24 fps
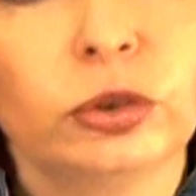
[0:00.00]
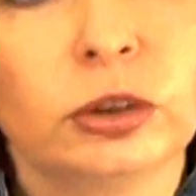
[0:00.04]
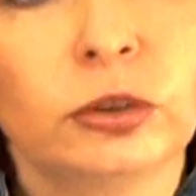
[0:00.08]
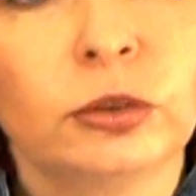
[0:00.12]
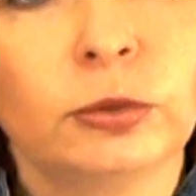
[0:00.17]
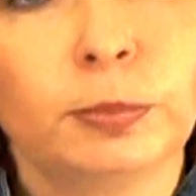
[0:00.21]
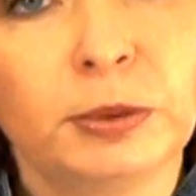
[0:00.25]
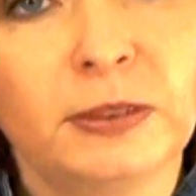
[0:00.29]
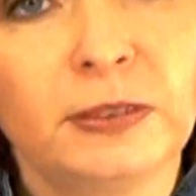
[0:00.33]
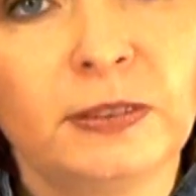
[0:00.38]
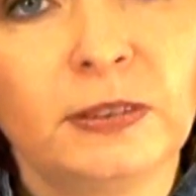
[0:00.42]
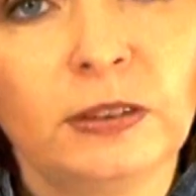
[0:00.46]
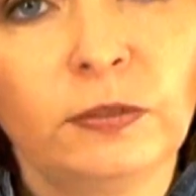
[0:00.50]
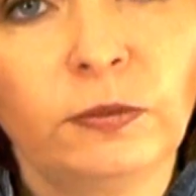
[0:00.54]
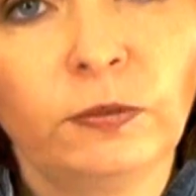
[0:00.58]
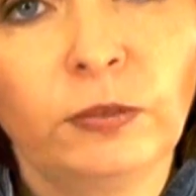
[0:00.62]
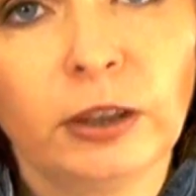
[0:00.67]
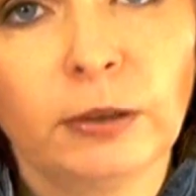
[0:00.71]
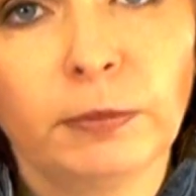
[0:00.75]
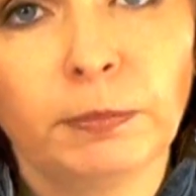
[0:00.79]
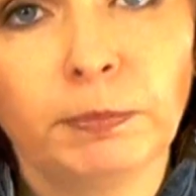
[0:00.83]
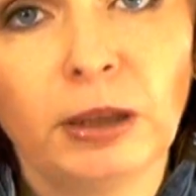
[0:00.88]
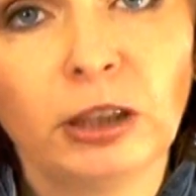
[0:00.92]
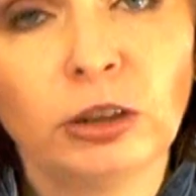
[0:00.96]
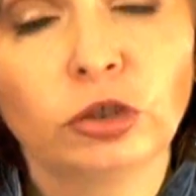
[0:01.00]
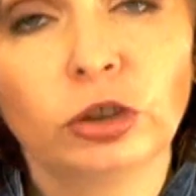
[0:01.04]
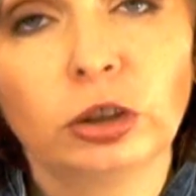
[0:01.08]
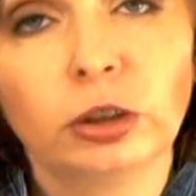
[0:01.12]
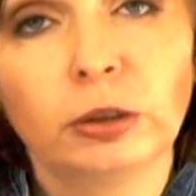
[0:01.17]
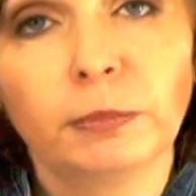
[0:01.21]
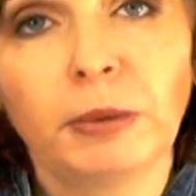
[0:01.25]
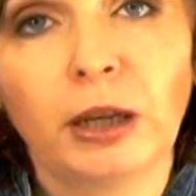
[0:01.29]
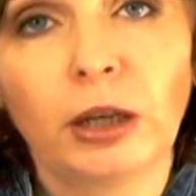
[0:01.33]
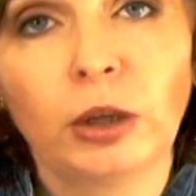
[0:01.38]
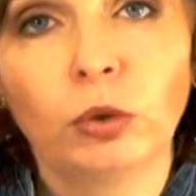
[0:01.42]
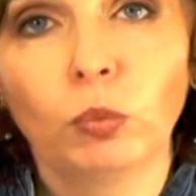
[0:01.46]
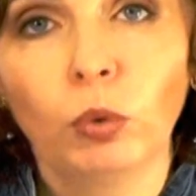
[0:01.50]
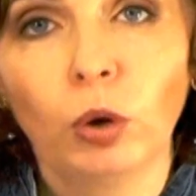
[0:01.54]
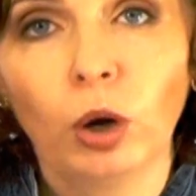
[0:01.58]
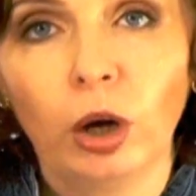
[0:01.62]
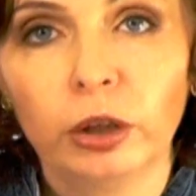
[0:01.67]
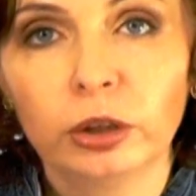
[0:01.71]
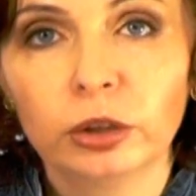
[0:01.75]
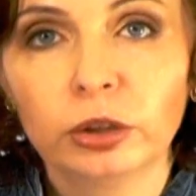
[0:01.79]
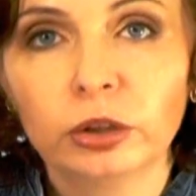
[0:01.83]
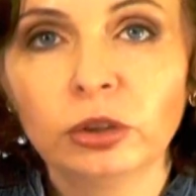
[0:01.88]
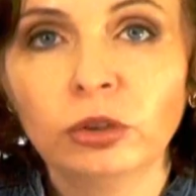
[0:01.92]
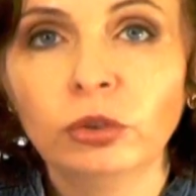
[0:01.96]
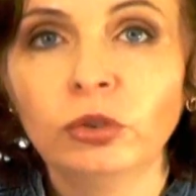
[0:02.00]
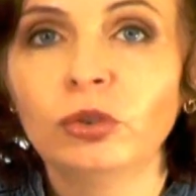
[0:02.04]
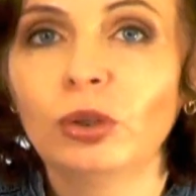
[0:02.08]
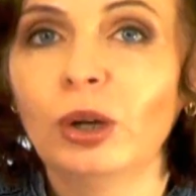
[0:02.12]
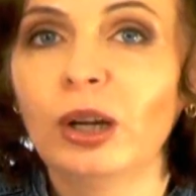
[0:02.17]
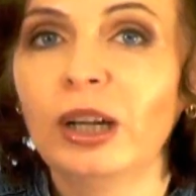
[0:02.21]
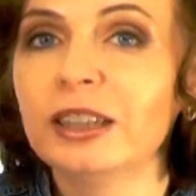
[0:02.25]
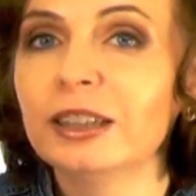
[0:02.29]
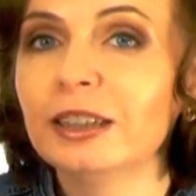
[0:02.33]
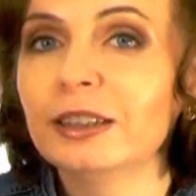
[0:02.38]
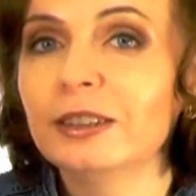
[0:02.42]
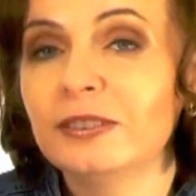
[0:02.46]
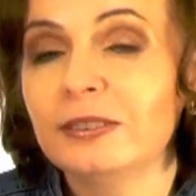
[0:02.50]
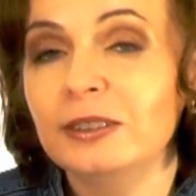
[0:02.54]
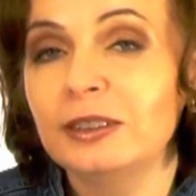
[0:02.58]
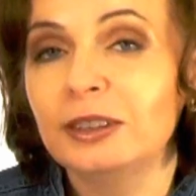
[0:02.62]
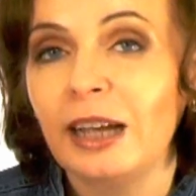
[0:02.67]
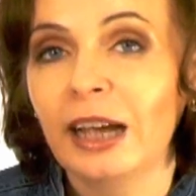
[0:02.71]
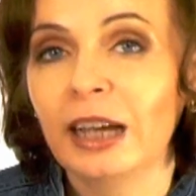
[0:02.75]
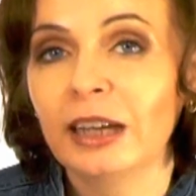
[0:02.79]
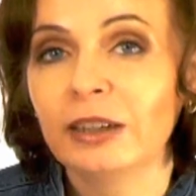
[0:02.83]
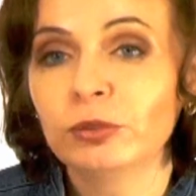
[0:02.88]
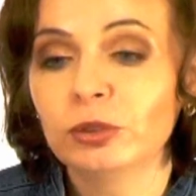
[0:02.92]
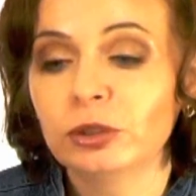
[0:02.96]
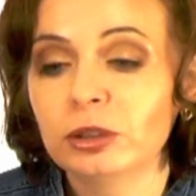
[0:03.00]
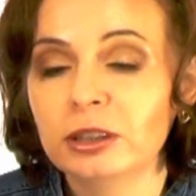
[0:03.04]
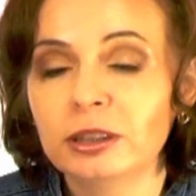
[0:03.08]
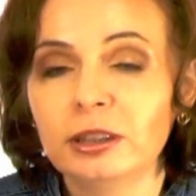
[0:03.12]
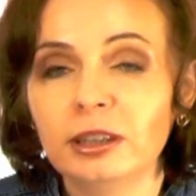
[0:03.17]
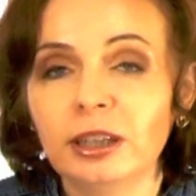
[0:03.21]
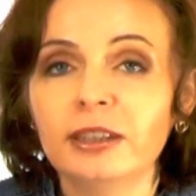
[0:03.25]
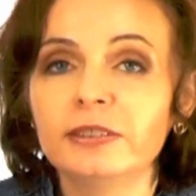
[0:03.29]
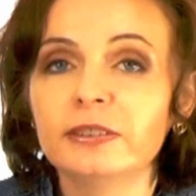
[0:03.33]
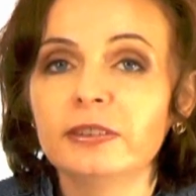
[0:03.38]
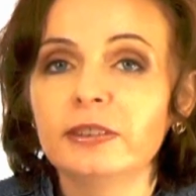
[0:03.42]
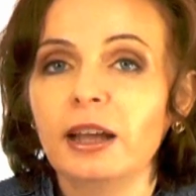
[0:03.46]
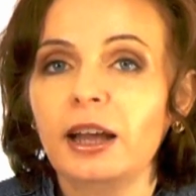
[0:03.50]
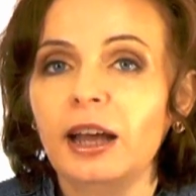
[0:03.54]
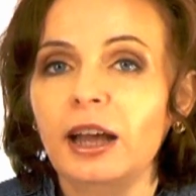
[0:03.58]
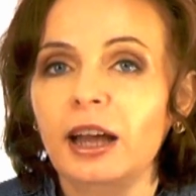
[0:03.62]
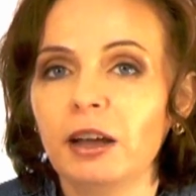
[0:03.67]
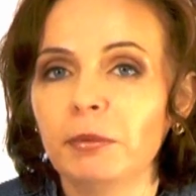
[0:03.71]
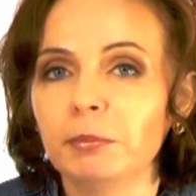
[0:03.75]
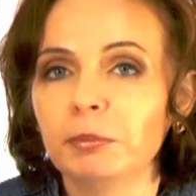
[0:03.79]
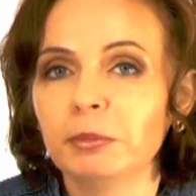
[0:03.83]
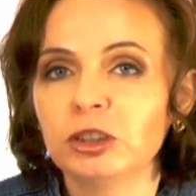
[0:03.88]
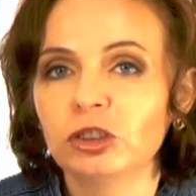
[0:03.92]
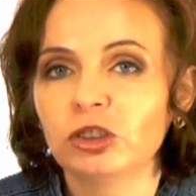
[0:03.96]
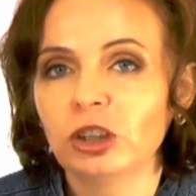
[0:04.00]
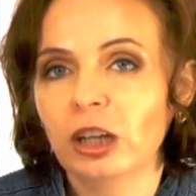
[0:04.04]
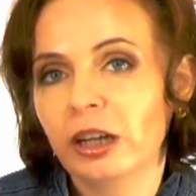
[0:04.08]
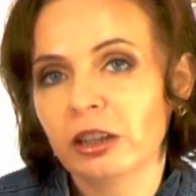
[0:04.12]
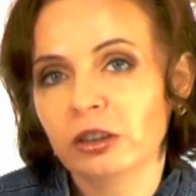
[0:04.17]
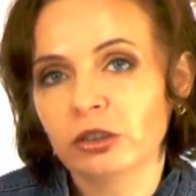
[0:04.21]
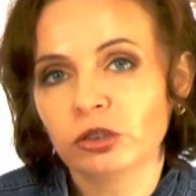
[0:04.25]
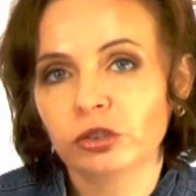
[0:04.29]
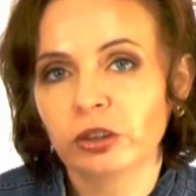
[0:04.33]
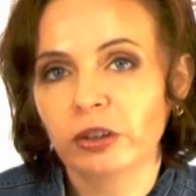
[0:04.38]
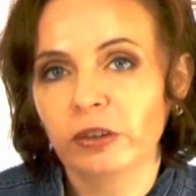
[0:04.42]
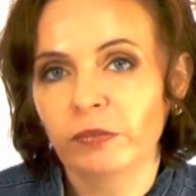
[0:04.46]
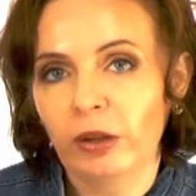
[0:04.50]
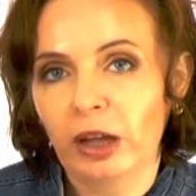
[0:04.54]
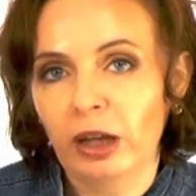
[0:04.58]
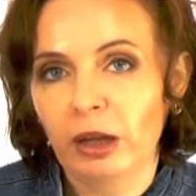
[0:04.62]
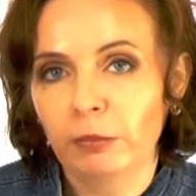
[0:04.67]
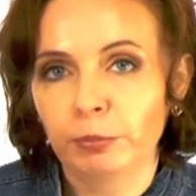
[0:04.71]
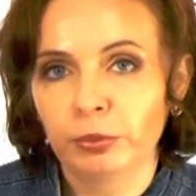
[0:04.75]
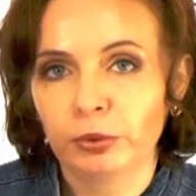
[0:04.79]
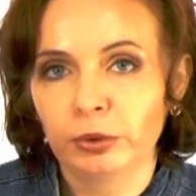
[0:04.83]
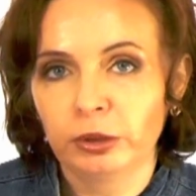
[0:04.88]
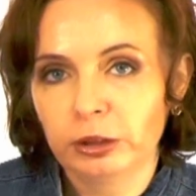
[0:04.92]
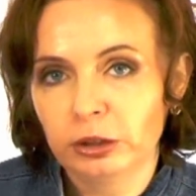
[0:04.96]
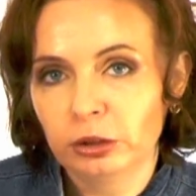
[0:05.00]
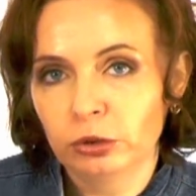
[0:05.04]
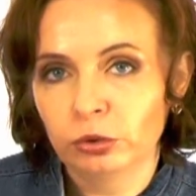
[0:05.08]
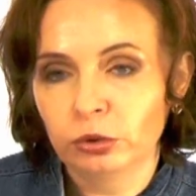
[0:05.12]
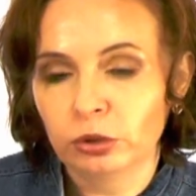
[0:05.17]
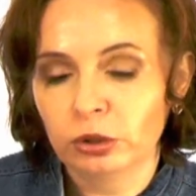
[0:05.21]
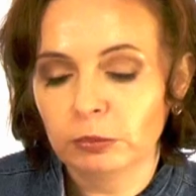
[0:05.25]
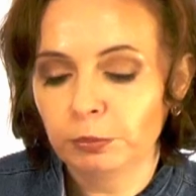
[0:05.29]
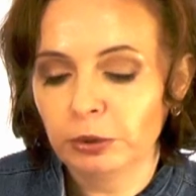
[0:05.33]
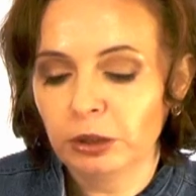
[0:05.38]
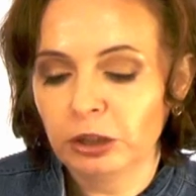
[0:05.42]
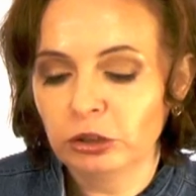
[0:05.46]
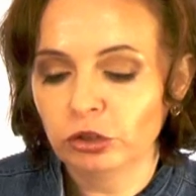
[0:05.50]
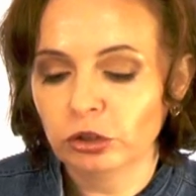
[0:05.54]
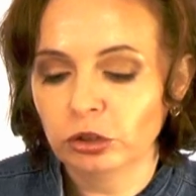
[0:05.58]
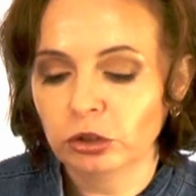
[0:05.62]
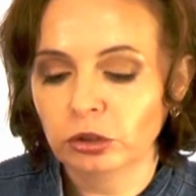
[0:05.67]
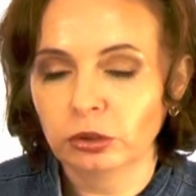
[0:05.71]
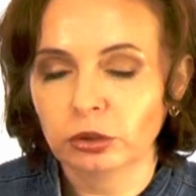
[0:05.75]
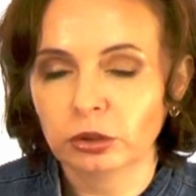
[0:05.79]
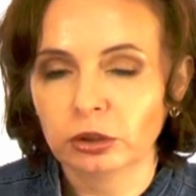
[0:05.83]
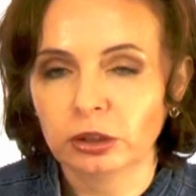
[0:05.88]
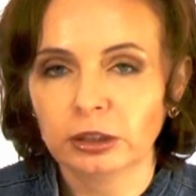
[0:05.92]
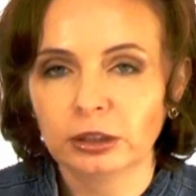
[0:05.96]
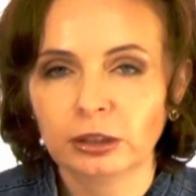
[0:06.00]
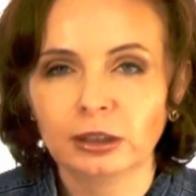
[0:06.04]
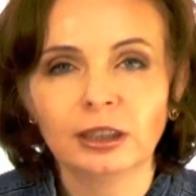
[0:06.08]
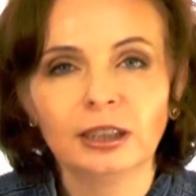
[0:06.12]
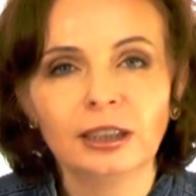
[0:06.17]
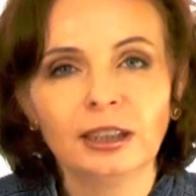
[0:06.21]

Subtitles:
specific measured amount of water so I can see after the test how much actually evaporated during pressure cooking.